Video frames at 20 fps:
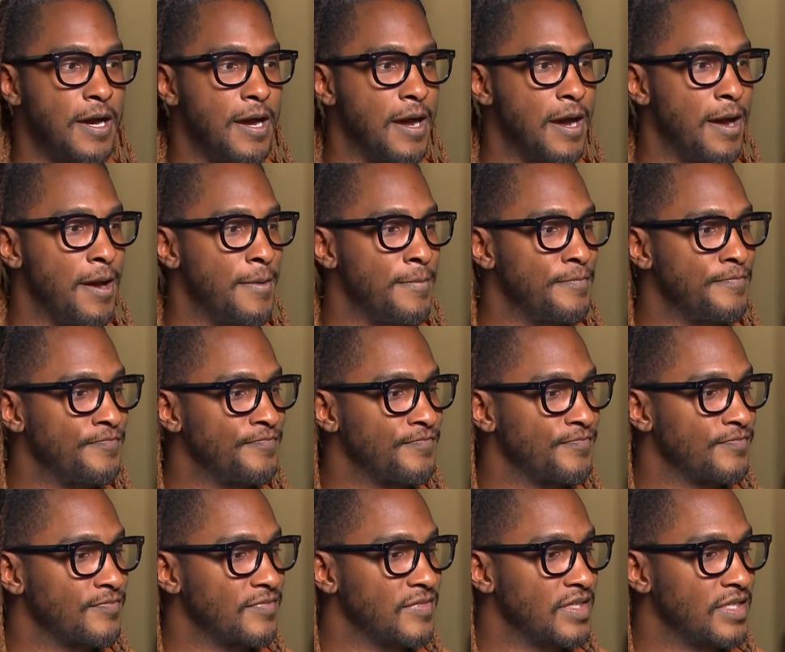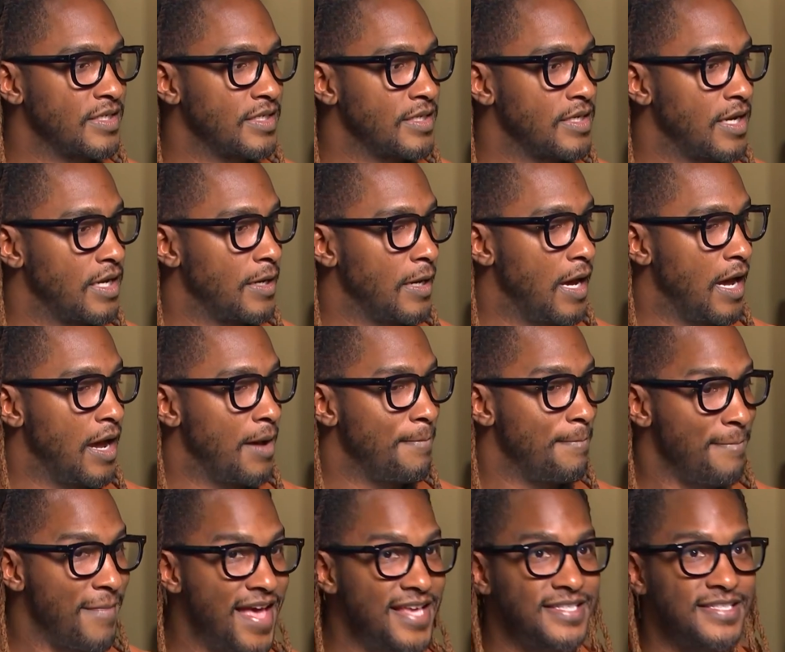um, uh,
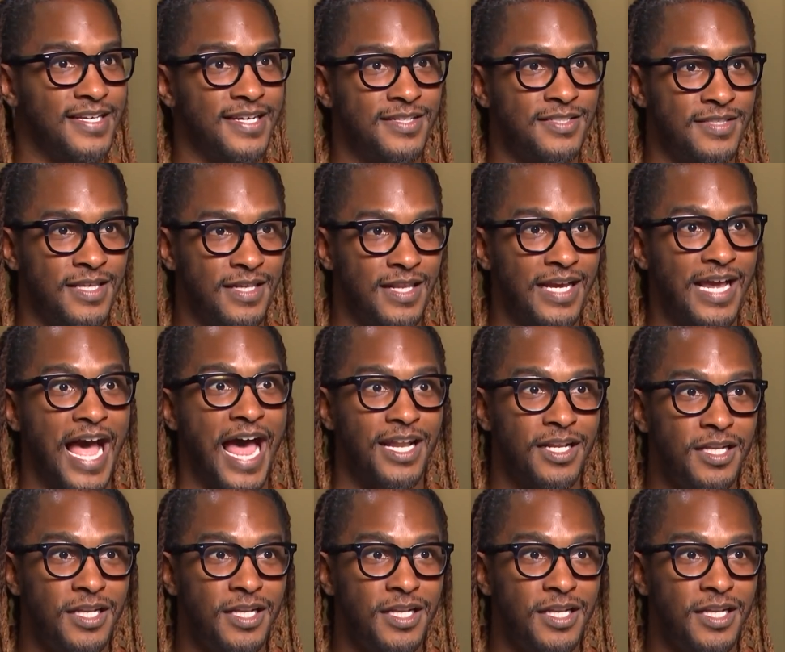message that like